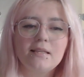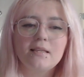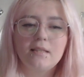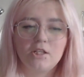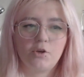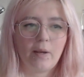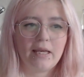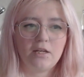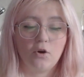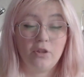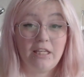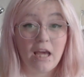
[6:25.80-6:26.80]
These are
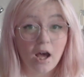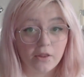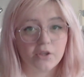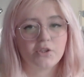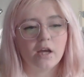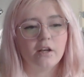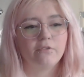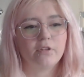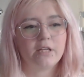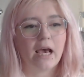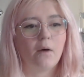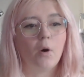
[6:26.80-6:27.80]
situated on the other
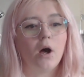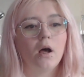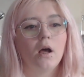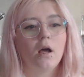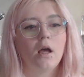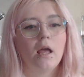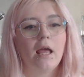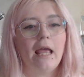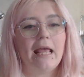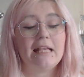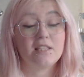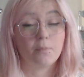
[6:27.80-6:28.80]
side of the tower.
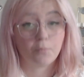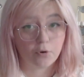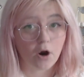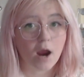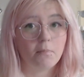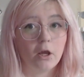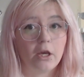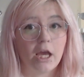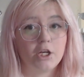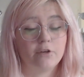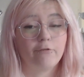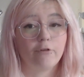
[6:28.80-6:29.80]
It's a prime
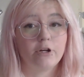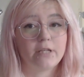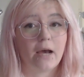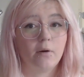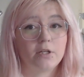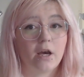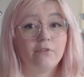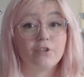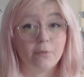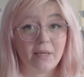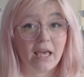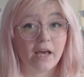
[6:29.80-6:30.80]
location for a tower
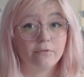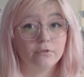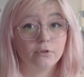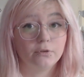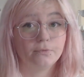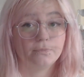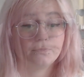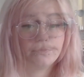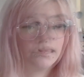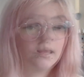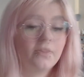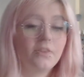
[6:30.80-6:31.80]
dive, so be careful.
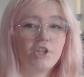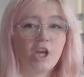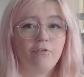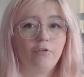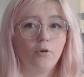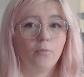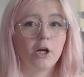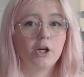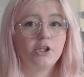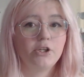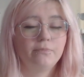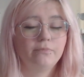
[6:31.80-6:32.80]
And the
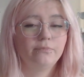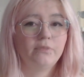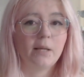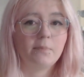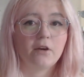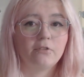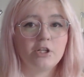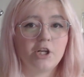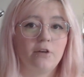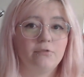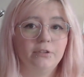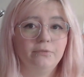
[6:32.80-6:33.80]
J4 brush, named
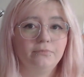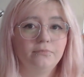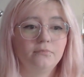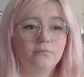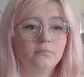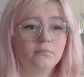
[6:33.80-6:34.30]
after Jarvan.